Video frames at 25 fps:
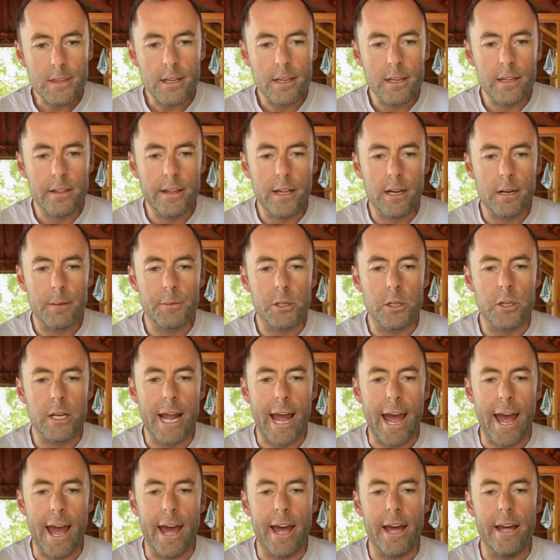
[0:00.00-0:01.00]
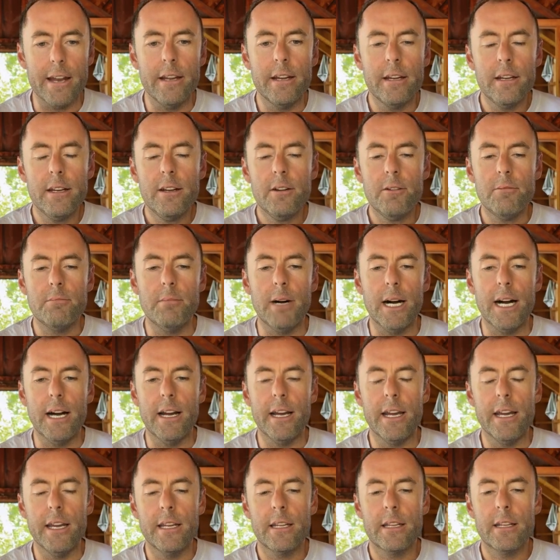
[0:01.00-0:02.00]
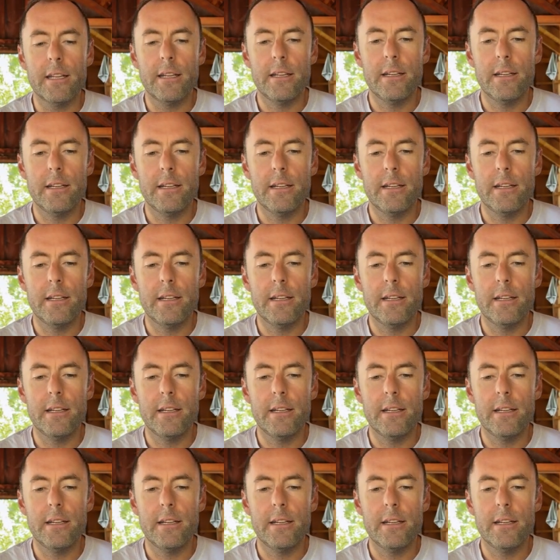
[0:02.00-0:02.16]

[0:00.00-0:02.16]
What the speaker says: and then I'm going to add my